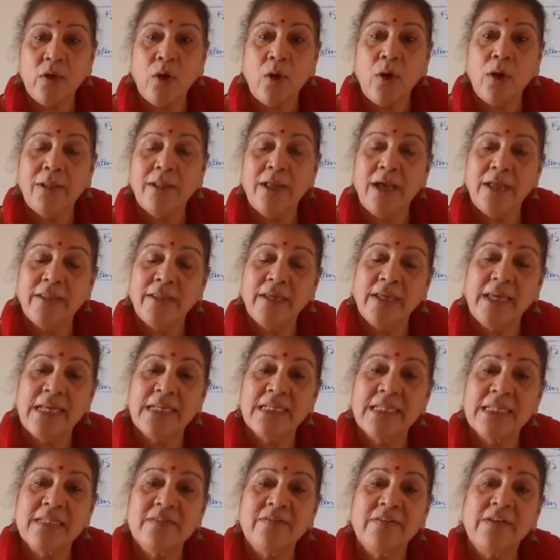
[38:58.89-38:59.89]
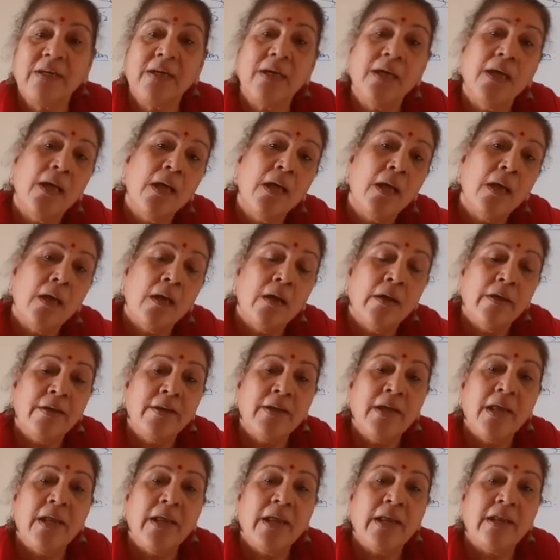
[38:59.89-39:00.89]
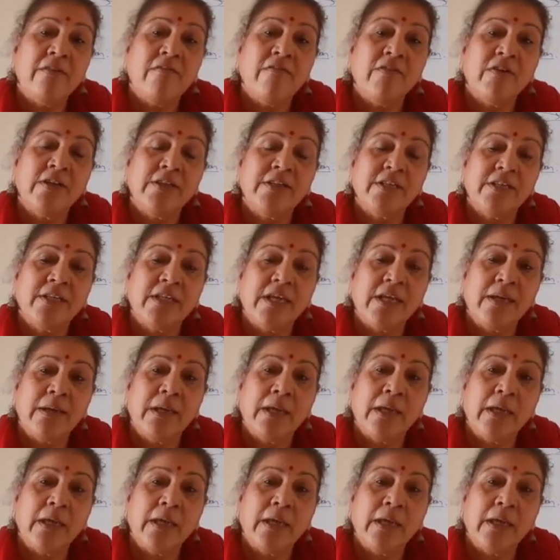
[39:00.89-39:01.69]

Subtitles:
All the other cases were real and inverted